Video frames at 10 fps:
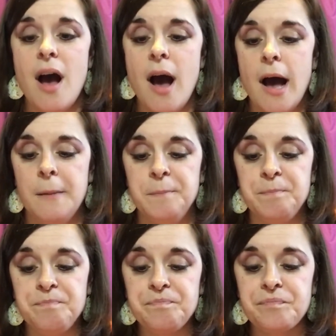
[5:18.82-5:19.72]

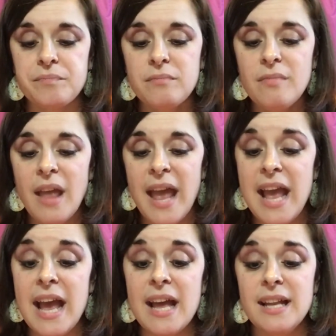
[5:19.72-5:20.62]

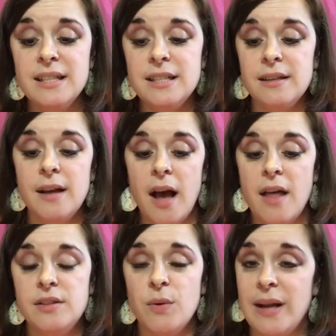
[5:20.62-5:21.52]
And
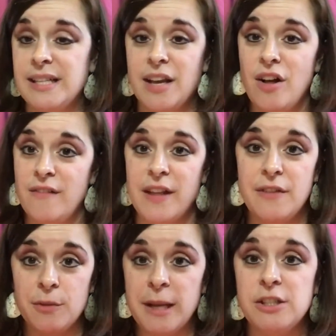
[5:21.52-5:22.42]
so I take all of that
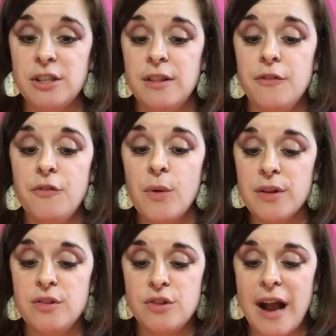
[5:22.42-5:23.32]
information. The
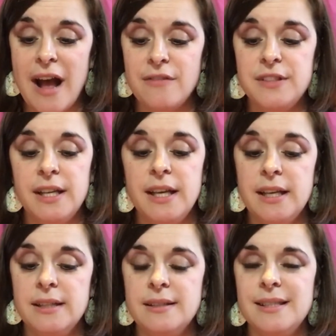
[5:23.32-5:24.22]
fourth draft
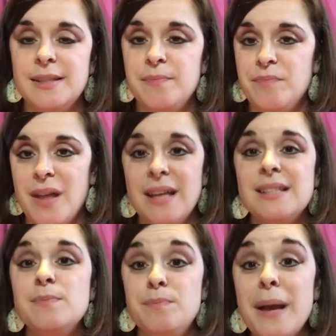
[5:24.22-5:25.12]

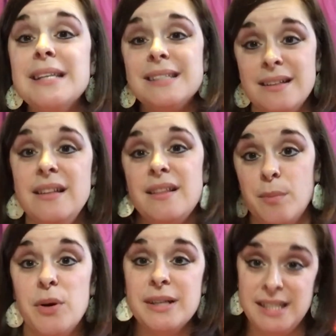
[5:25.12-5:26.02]
it's basically the
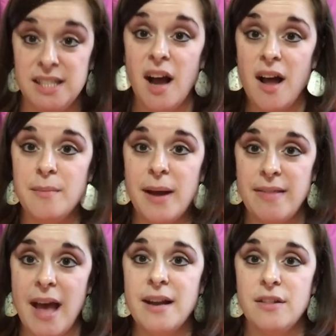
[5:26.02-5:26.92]
book is done by
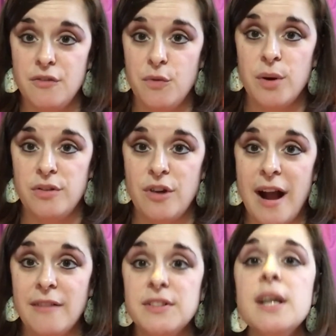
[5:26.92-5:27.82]
the end of the fourth
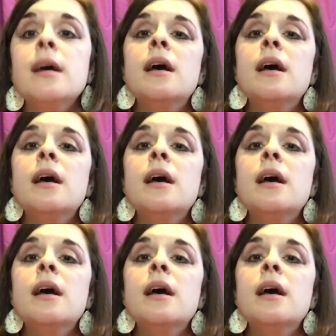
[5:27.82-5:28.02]
draft.